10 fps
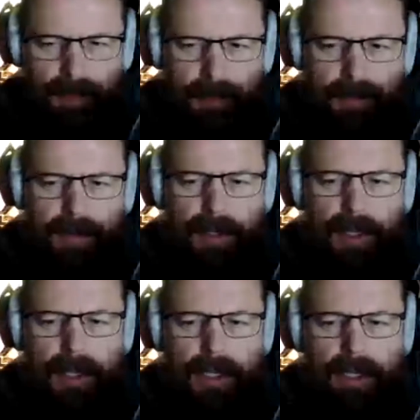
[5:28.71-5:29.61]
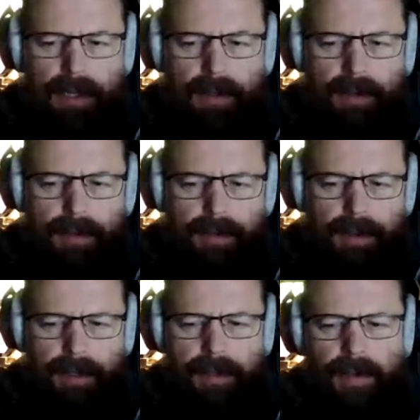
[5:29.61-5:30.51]
But
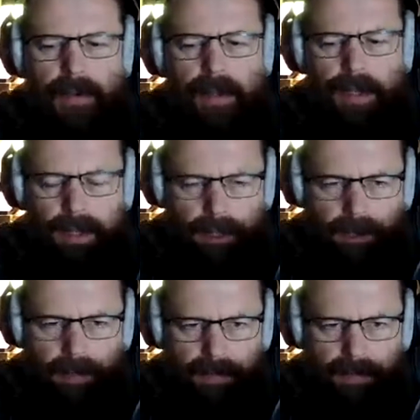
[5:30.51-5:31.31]
not only